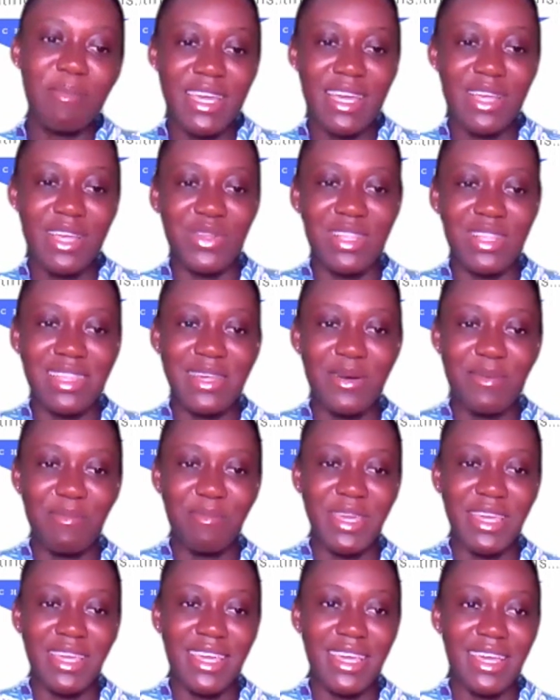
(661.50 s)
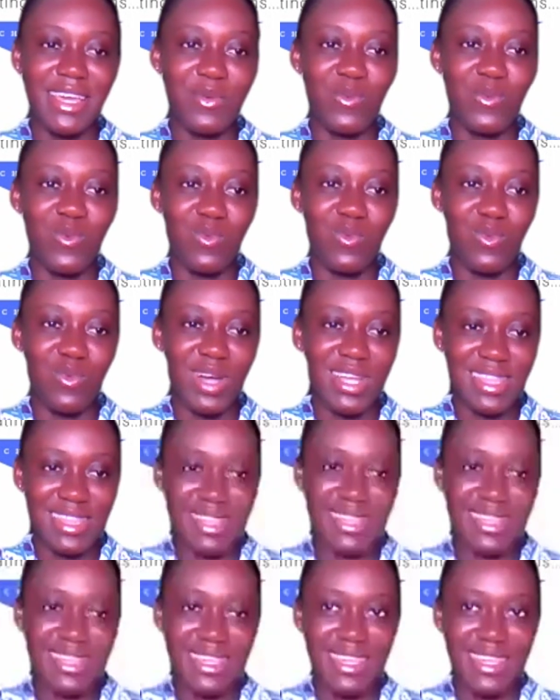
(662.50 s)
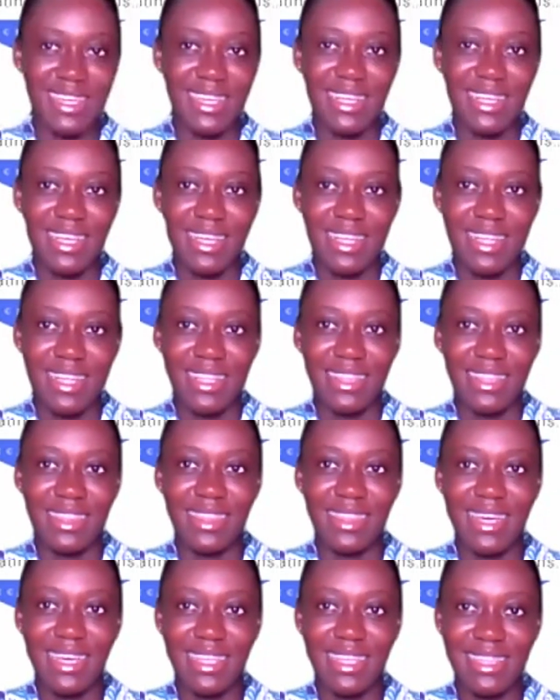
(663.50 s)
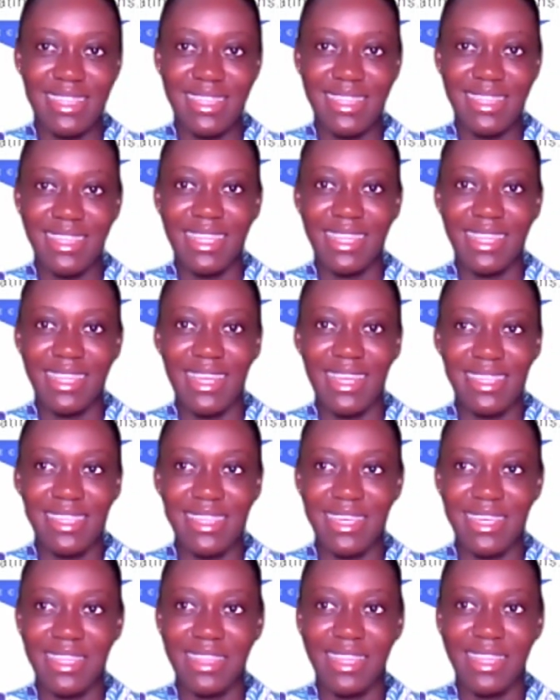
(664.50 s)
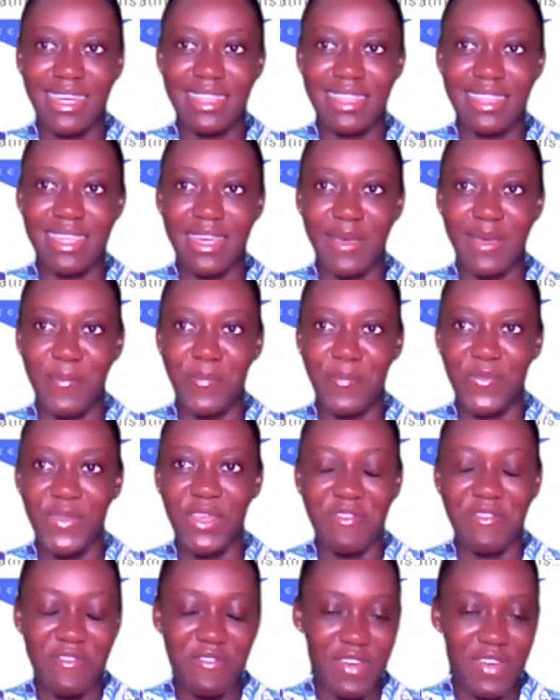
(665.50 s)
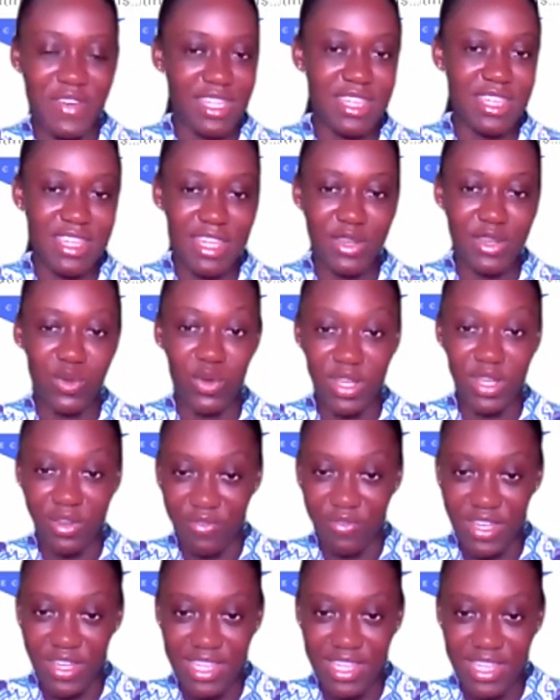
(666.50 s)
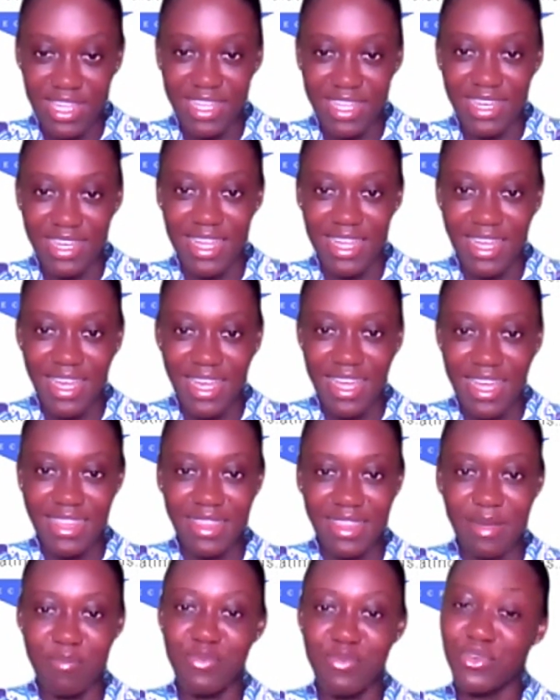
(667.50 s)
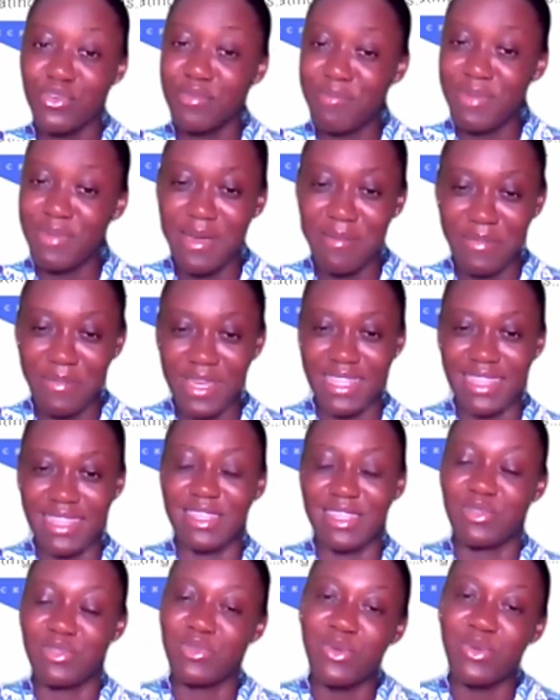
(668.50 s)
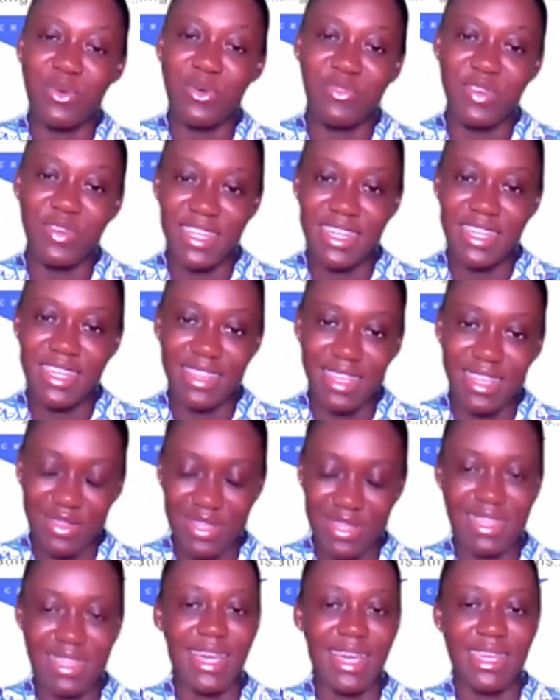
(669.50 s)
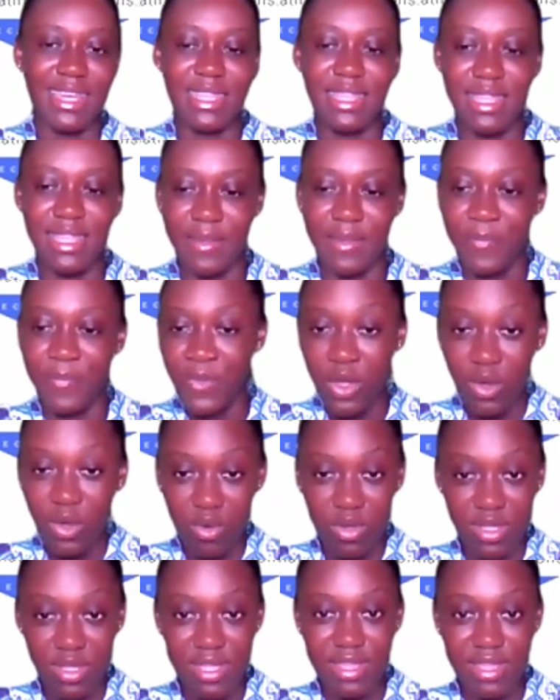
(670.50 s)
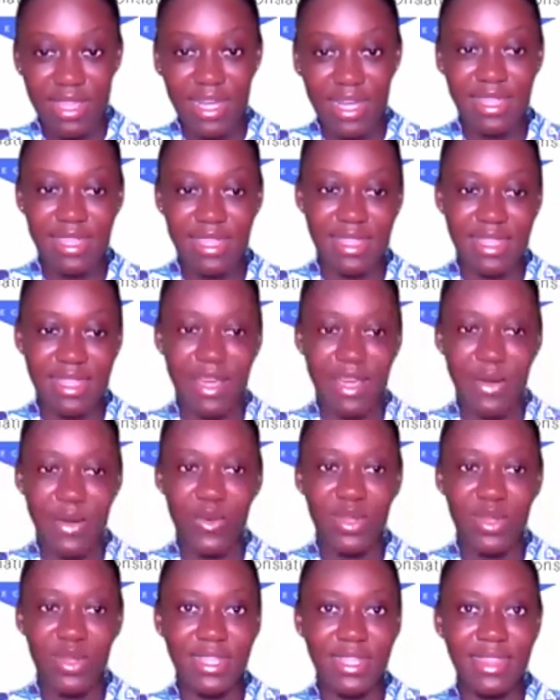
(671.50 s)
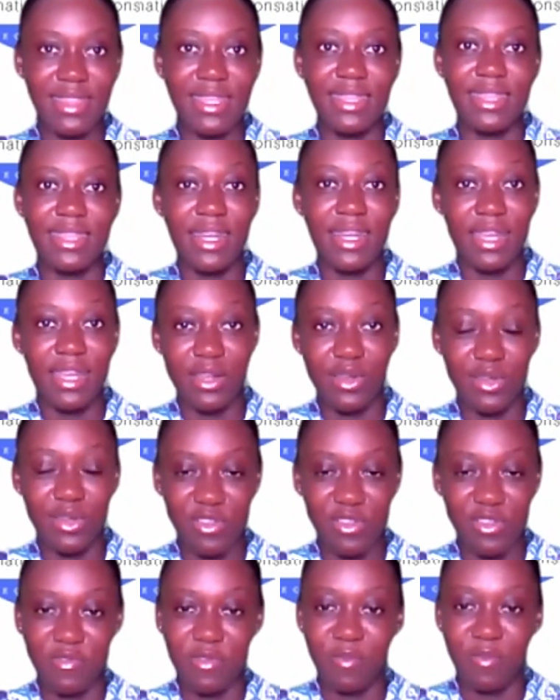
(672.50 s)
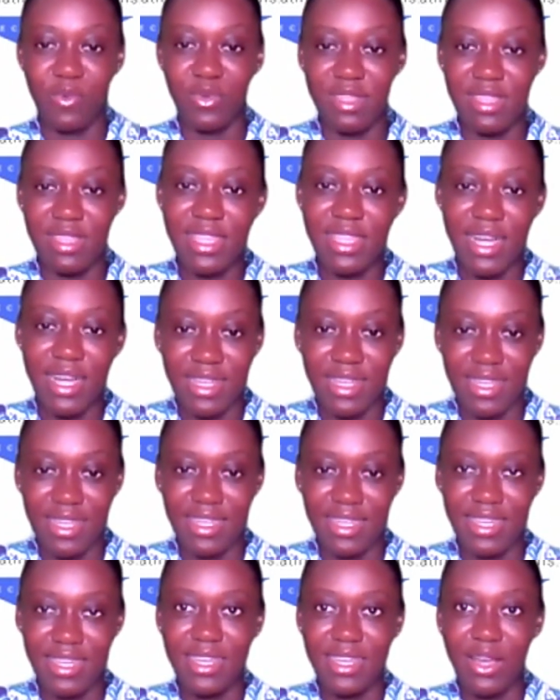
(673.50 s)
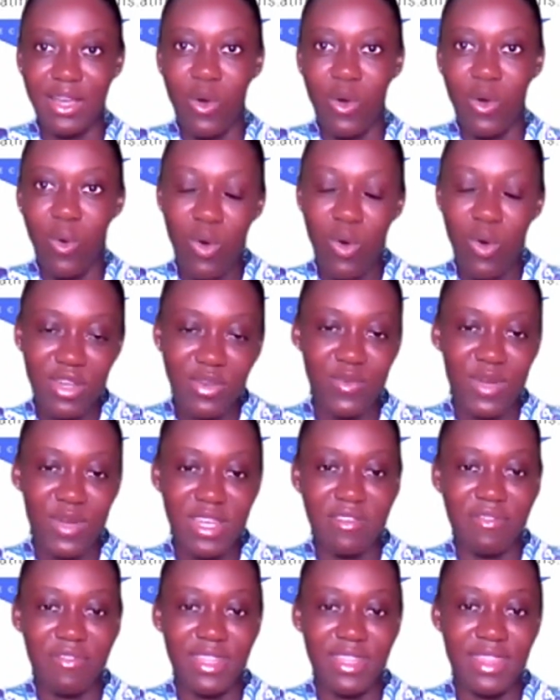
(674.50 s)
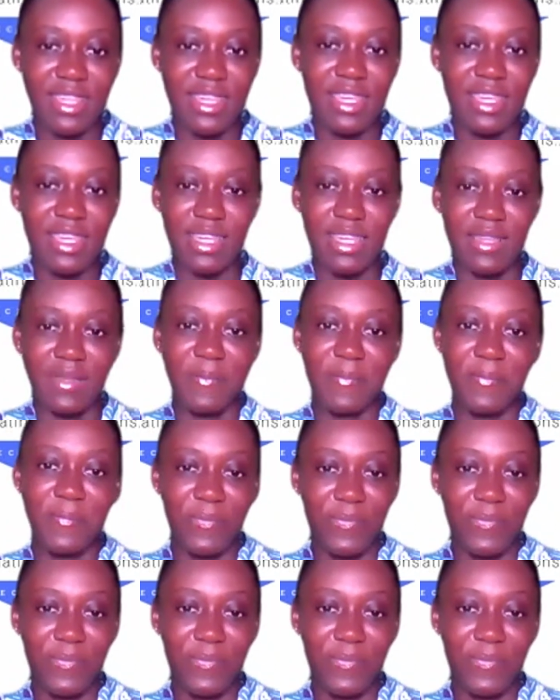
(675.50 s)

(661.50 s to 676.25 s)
me and you tell me what that, let's say that invention or innovation, the problem it is solving in the society. Because that's the only thing that a lot of people stand on whenever they